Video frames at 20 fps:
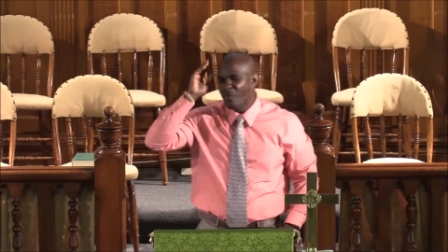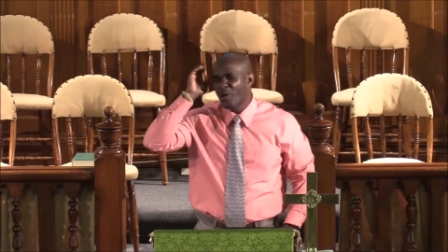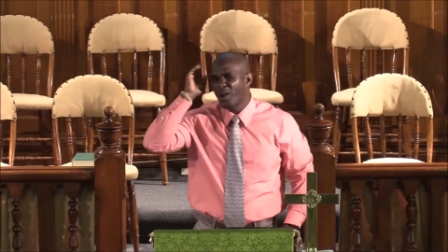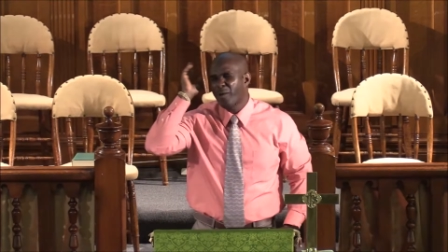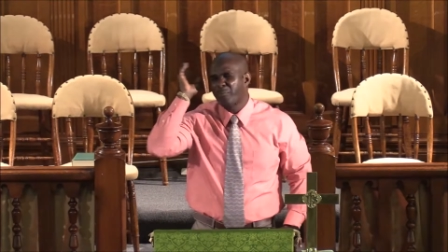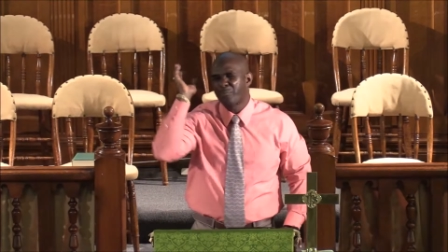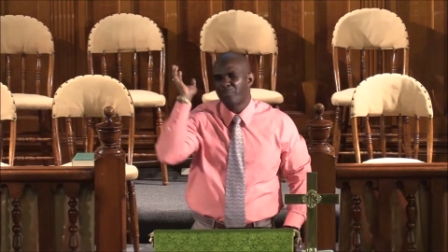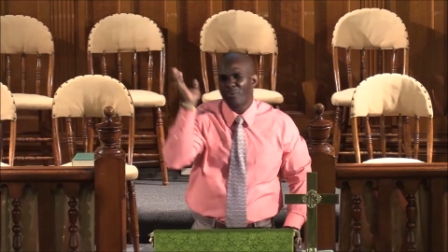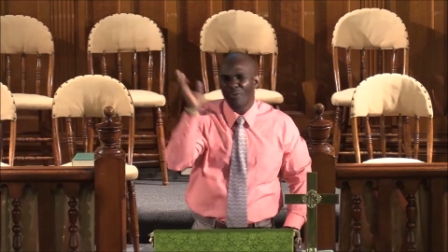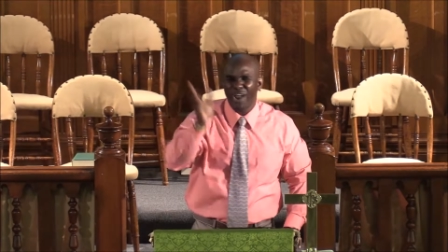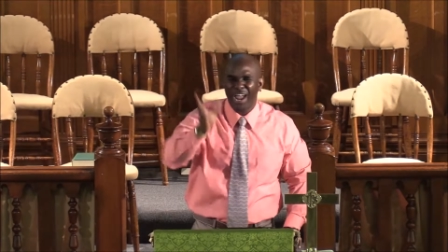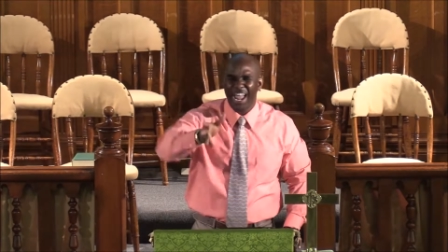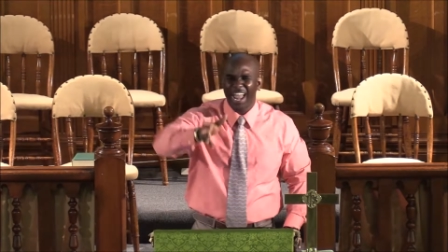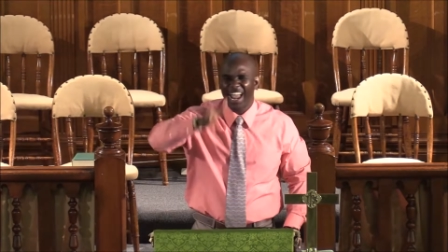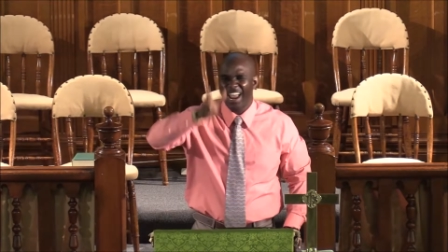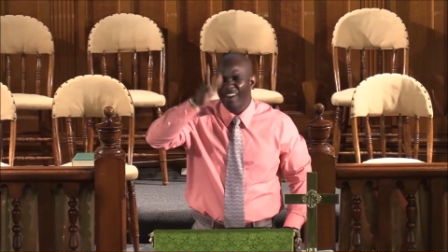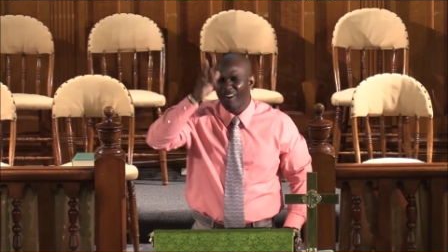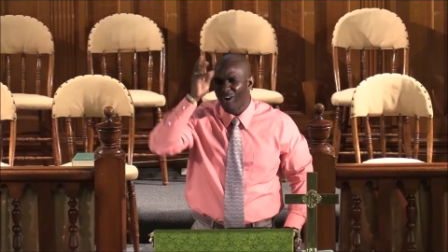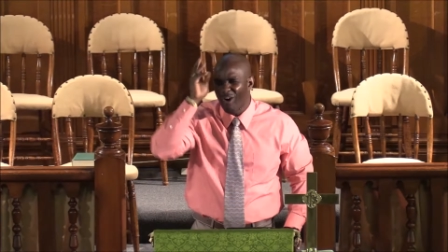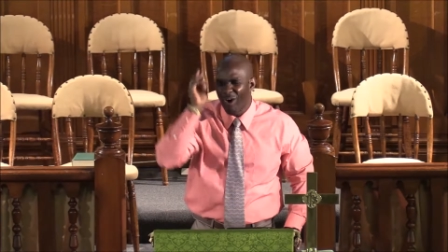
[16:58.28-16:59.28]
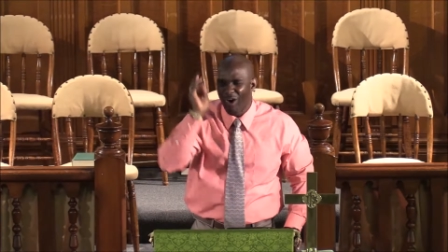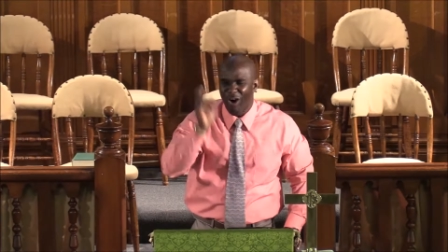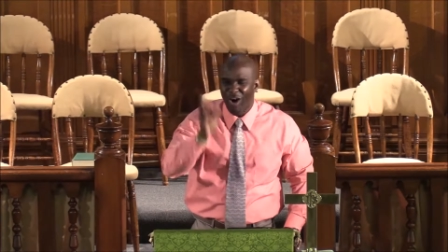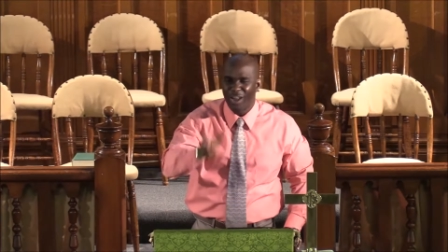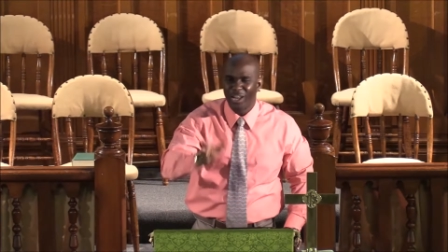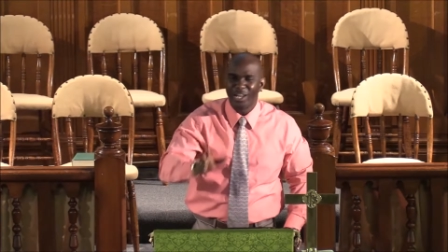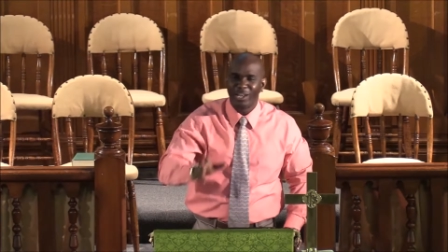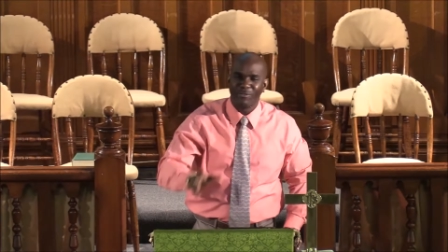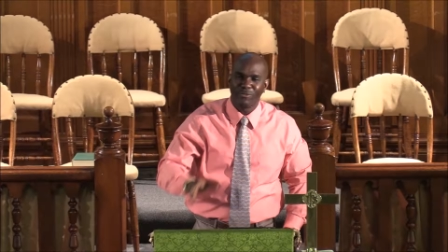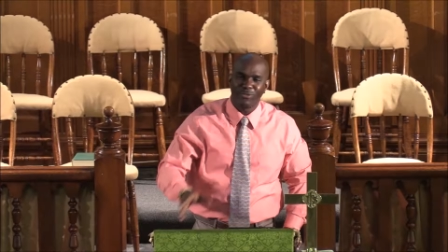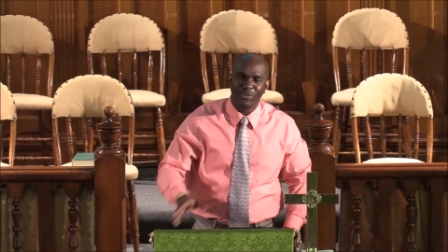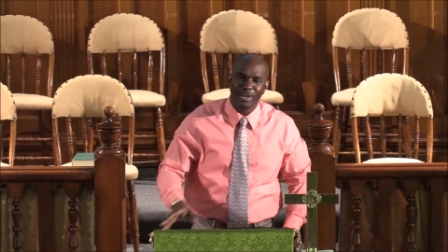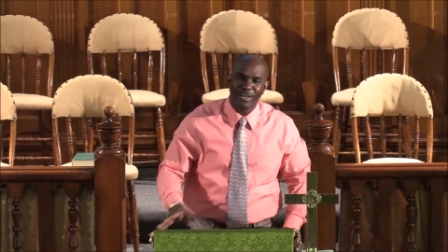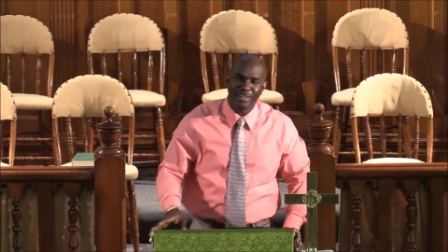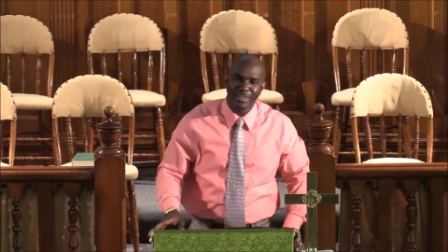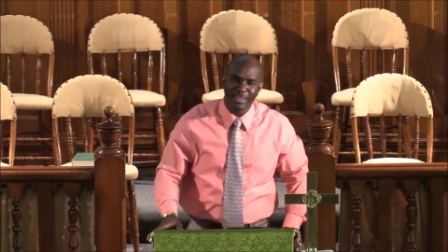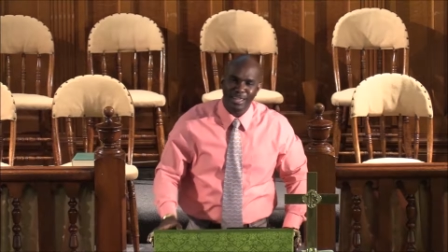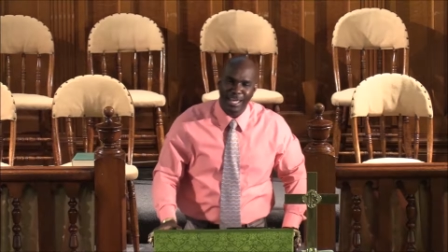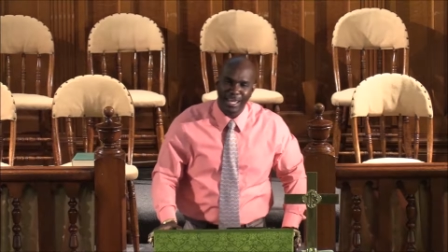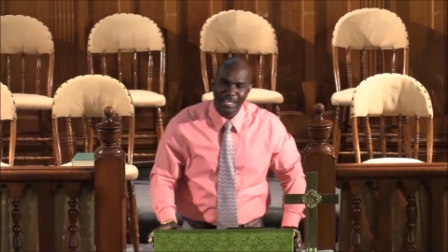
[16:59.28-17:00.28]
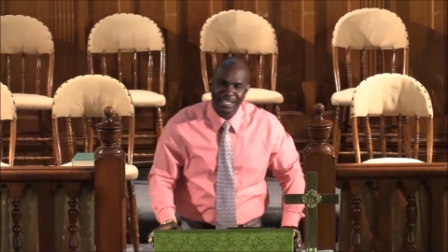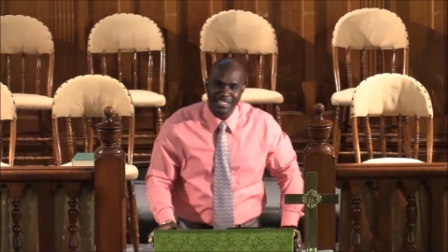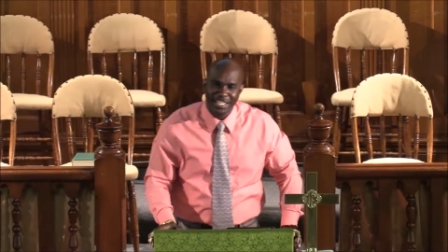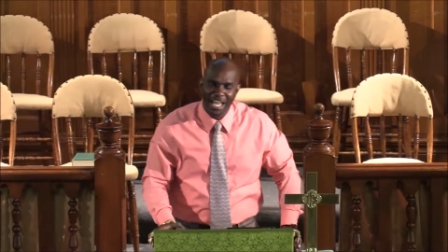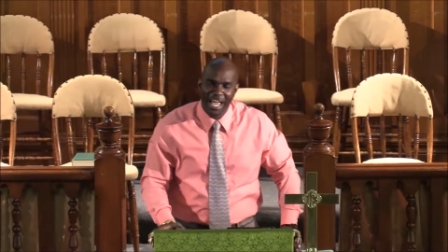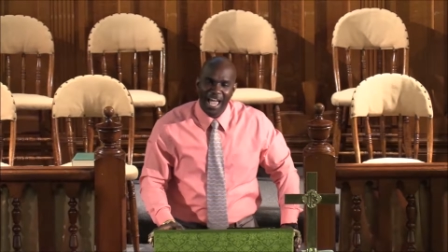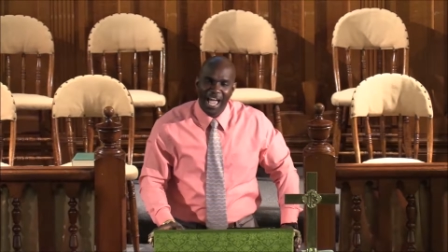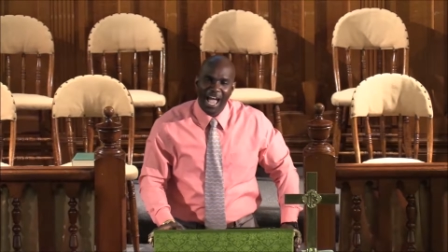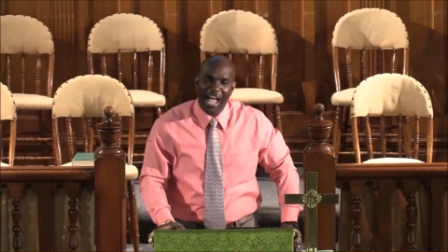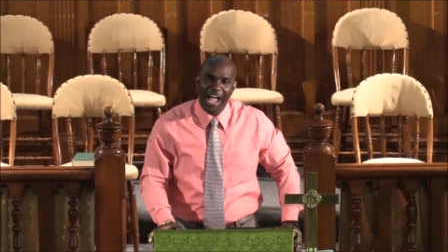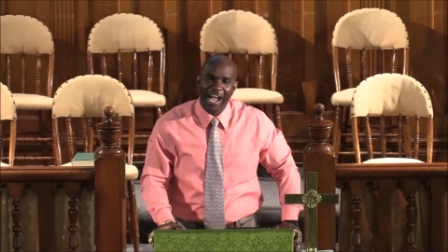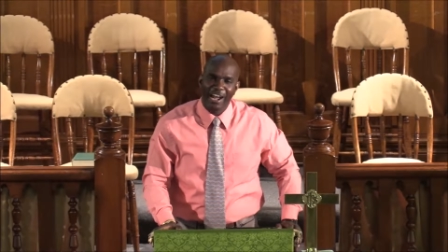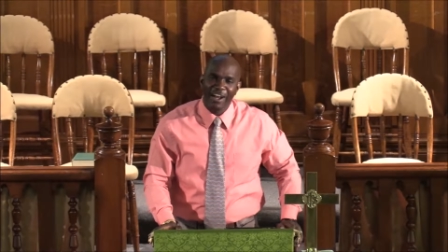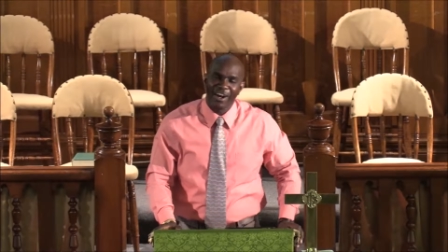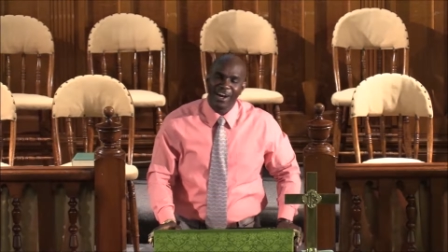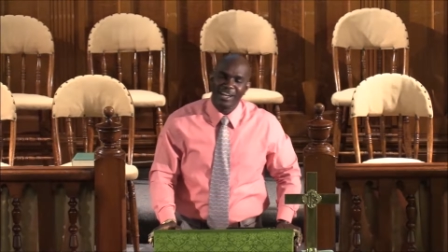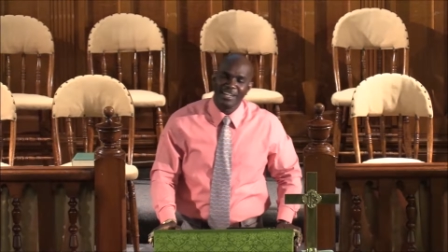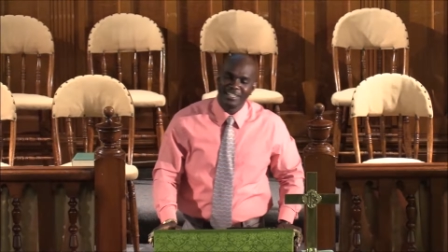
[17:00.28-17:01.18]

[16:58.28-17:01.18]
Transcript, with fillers: we are praying all different things. And God